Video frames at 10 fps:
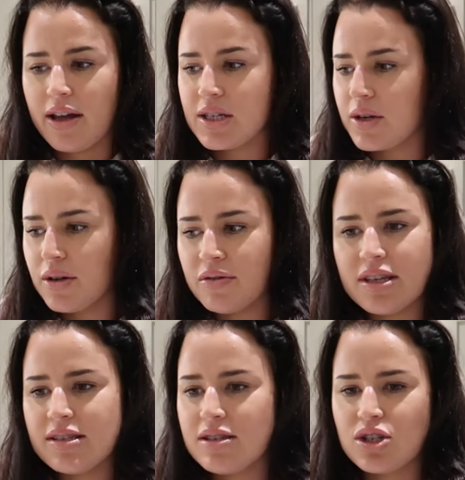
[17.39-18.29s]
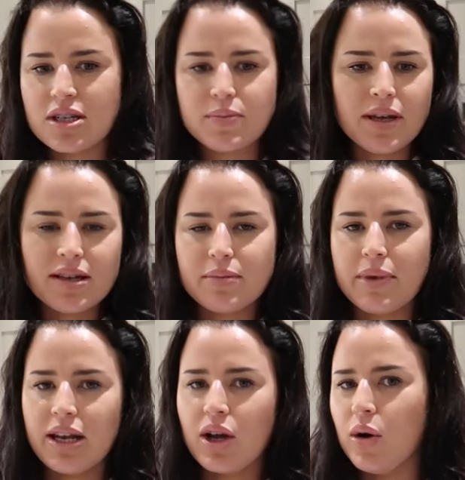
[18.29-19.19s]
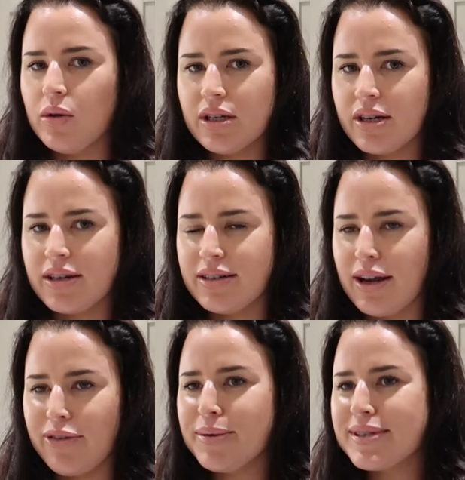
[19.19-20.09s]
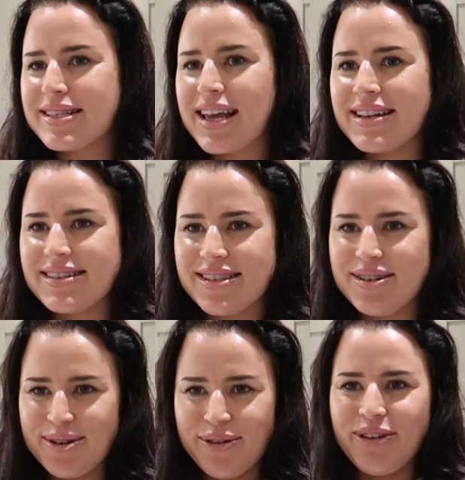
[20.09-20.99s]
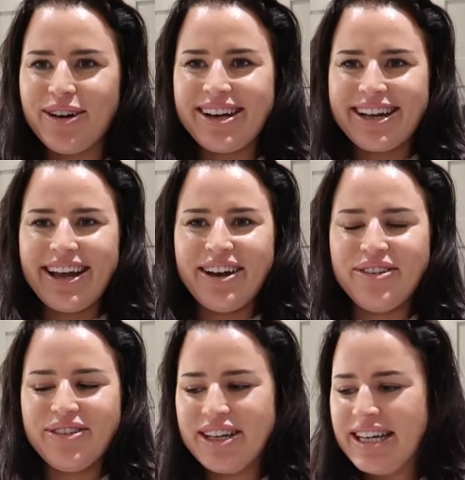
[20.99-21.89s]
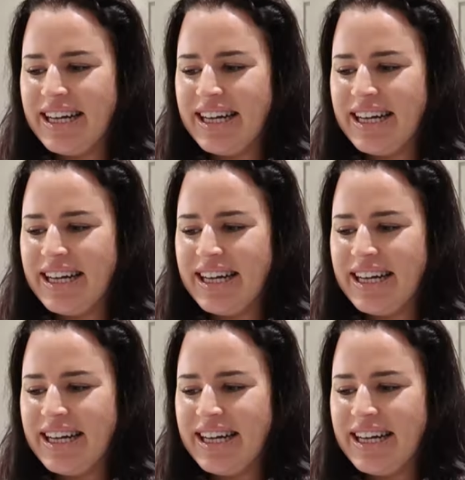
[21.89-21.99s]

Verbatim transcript: I don't know if this is just because I'm getting older and everyone says you do feel like life